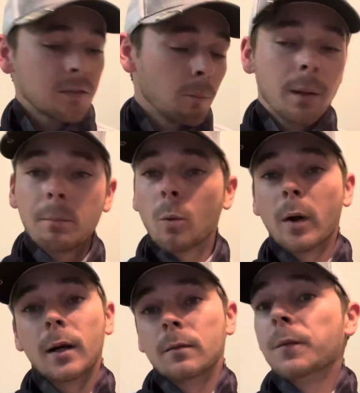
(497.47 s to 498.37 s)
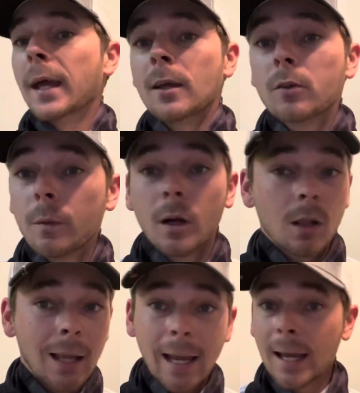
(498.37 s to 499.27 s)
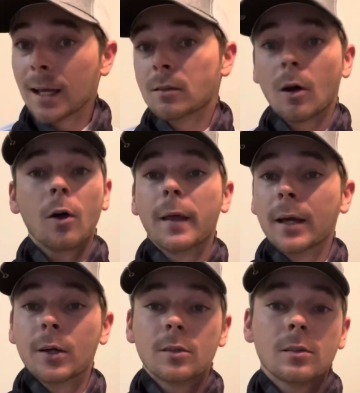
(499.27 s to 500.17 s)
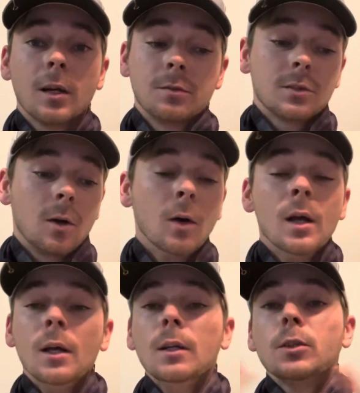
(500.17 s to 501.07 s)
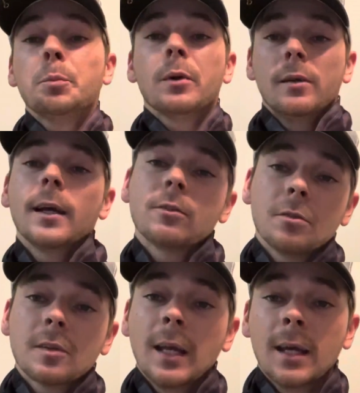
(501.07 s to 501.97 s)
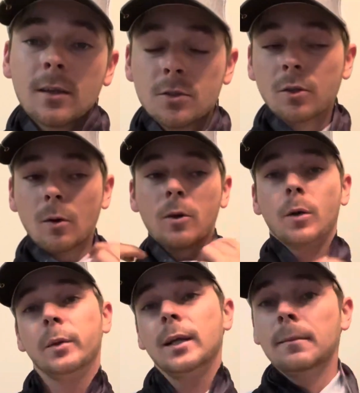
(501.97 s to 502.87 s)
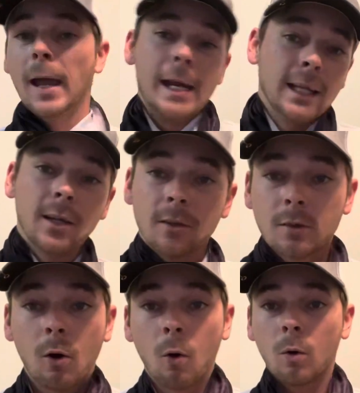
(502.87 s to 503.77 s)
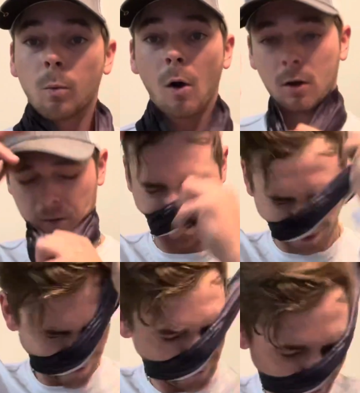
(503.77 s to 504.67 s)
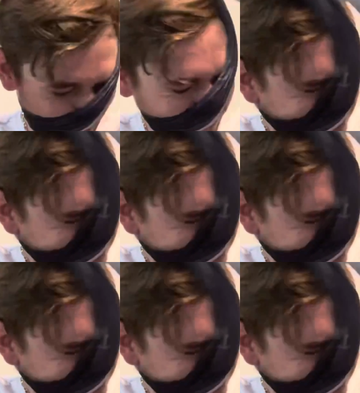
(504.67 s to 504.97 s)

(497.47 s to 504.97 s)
Some people wear things on their legs, all that good stuff. So just protect your skin, because you don't want to be 80 years old walking around, you know,